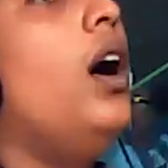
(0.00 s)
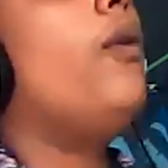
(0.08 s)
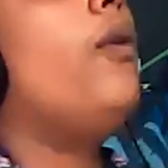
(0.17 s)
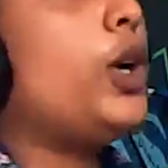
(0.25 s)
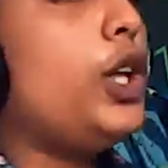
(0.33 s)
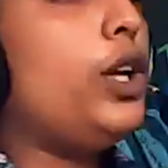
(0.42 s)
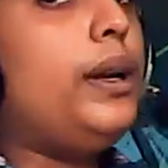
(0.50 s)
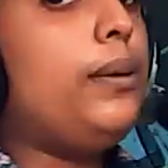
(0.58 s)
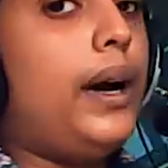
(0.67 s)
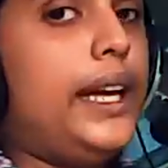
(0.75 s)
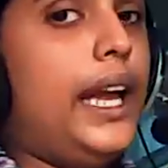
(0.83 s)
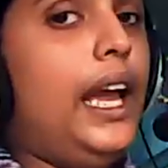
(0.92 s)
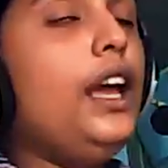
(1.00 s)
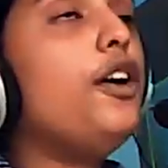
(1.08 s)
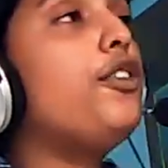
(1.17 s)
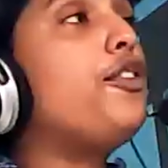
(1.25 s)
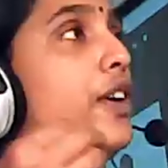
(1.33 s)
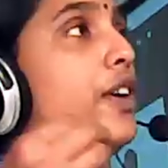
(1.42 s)
what do you mean by a
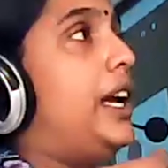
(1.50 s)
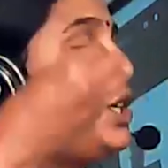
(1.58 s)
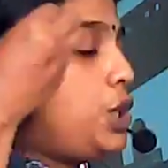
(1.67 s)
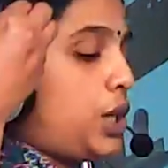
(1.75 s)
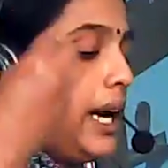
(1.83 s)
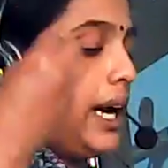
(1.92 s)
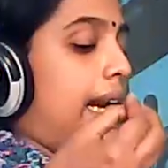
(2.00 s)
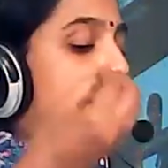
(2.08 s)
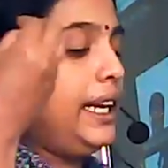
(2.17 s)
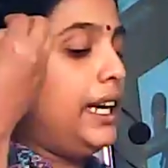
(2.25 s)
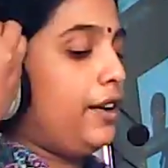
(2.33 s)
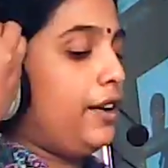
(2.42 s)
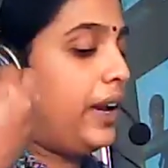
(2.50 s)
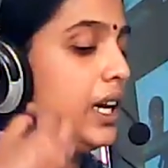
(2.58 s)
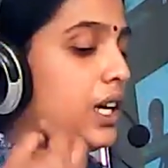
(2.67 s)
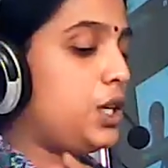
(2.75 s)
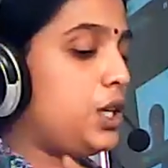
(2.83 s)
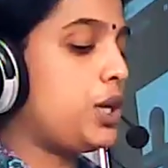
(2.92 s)
fair trial? In a
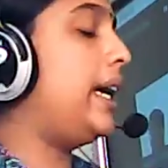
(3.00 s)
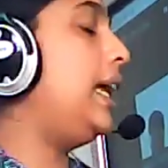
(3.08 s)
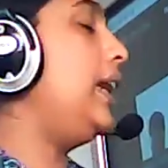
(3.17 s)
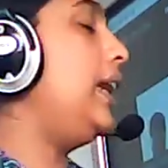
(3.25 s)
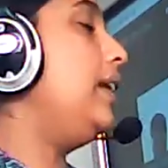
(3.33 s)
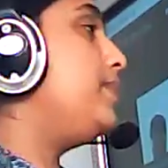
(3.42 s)
fair trial,